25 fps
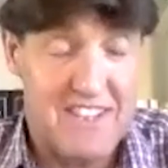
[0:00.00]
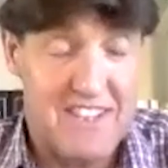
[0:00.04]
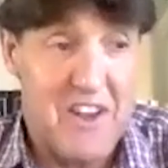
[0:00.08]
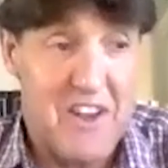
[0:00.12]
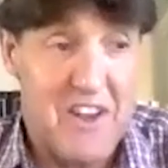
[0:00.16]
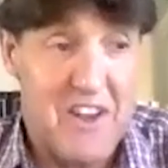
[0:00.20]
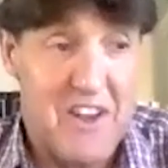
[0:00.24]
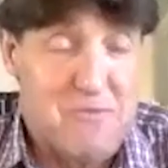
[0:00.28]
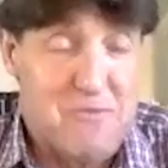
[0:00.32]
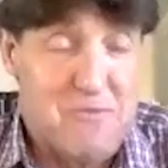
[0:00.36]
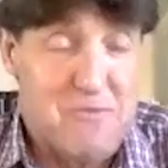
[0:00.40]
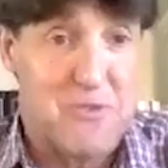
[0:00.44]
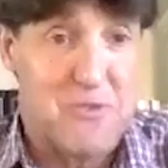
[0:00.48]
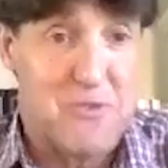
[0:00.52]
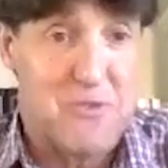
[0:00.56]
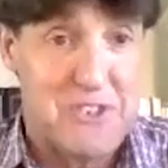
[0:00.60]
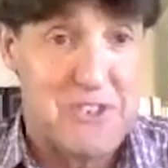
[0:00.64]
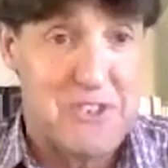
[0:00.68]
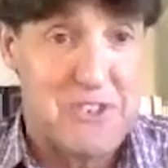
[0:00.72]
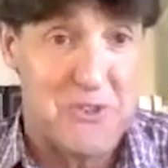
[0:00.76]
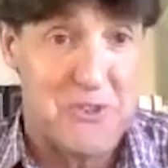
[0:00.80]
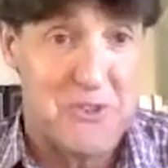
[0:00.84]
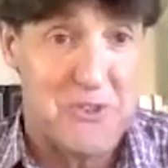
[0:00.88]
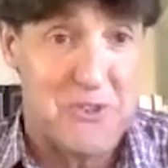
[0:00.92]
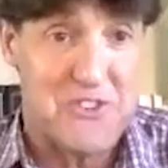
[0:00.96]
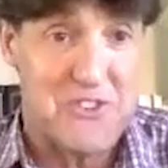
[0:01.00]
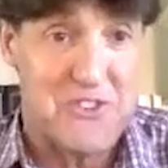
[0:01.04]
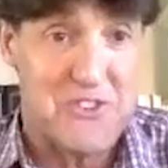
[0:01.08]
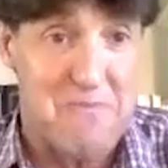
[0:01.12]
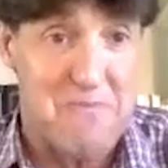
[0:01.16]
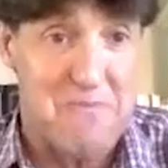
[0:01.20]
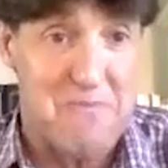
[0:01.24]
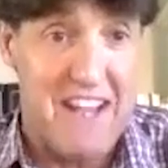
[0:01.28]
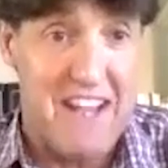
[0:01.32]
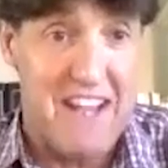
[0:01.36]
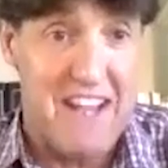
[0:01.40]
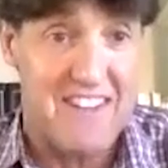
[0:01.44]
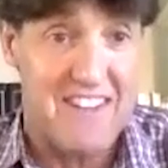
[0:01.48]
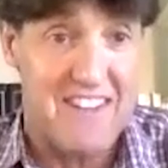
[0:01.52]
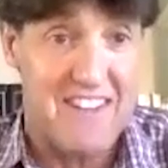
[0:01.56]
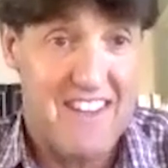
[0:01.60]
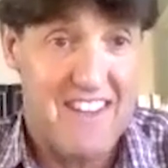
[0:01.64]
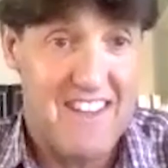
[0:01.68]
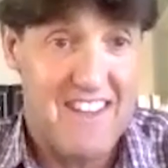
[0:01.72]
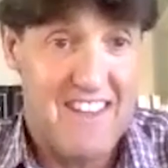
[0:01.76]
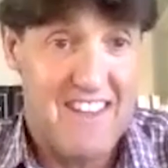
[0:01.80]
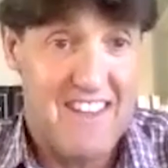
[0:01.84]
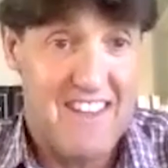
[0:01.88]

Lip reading: It's only real resources that matter.